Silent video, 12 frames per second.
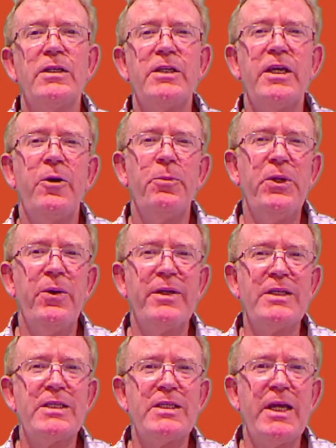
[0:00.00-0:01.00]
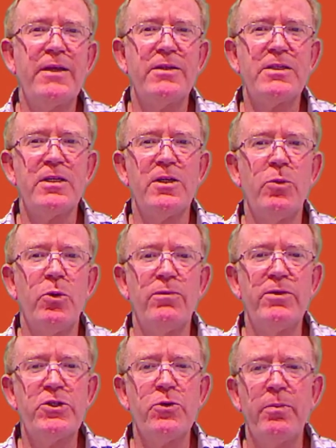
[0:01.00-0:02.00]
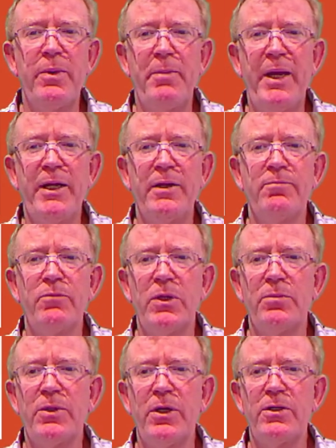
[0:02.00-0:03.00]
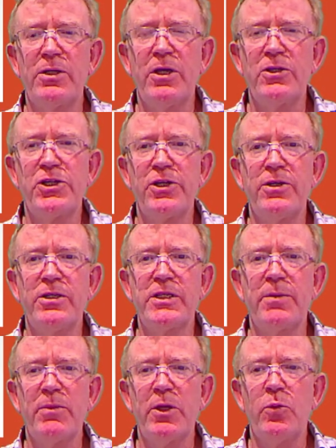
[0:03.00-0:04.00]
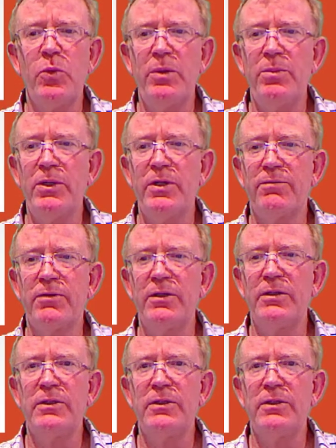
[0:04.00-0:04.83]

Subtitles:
To help you understand this in a more visual manner, I'm going to go show you something a wee bit different.